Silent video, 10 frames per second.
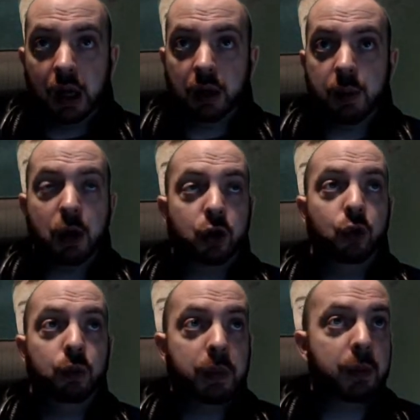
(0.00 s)

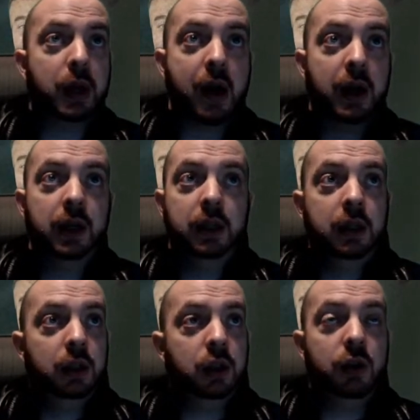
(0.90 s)
commercial people carrier
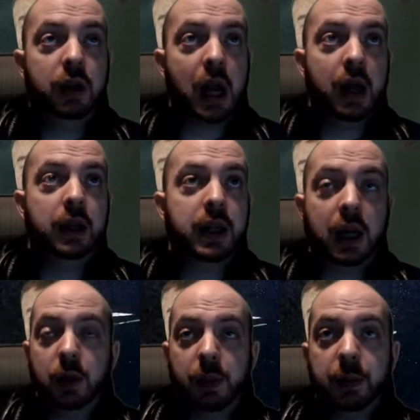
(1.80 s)
to take a
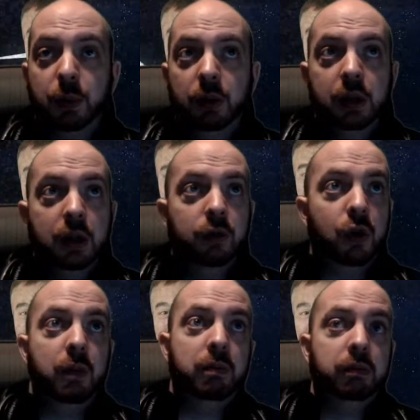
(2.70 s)
people
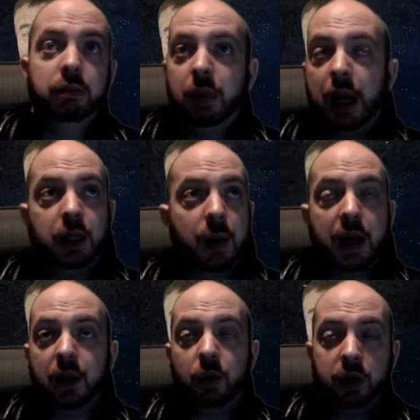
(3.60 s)
from planet to
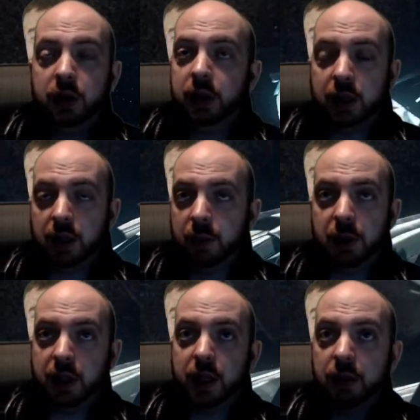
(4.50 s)
planet or to
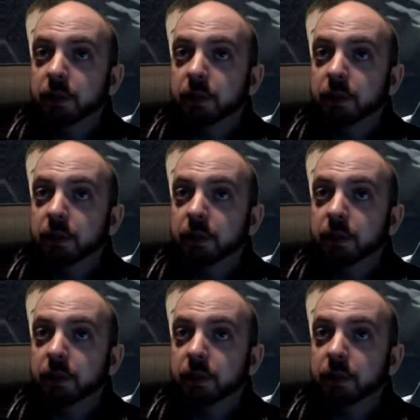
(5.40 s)
system.